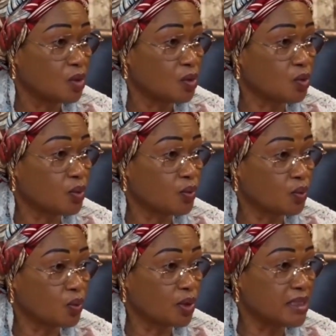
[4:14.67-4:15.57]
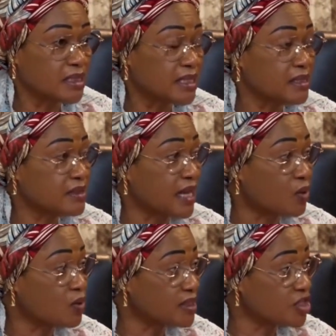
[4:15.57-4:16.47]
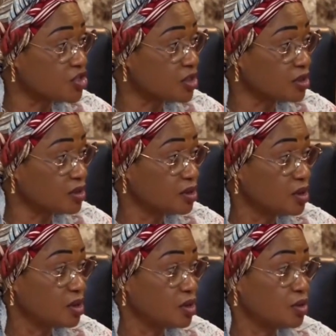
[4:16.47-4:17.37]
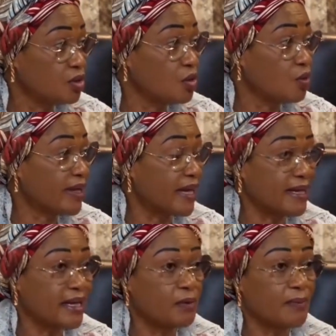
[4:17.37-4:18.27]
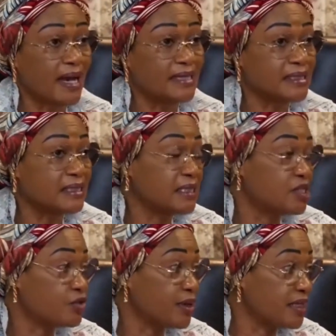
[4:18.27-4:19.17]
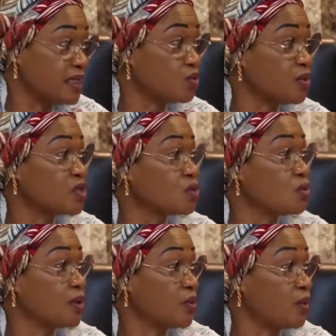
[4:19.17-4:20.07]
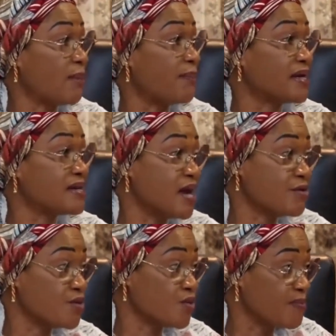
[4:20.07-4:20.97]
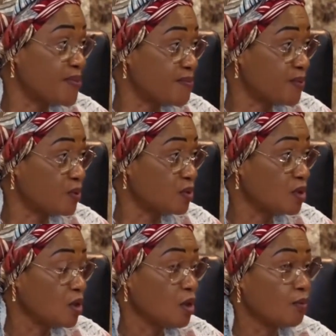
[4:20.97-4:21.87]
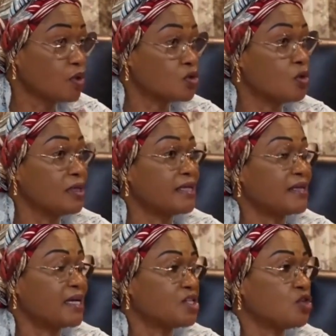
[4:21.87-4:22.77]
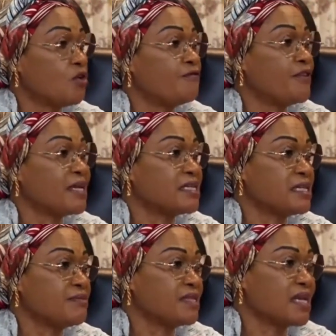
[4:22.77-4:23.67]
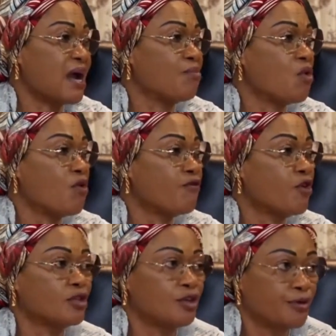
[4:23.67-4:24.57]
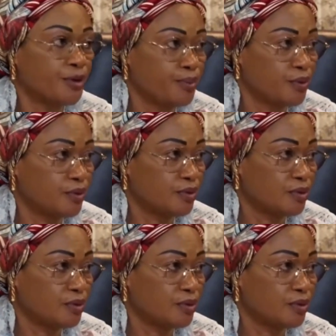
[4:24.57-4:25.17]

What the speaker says: in skills acquisition, we can help ICT training, we are partnering with people. But only that your victims are more vulnerable.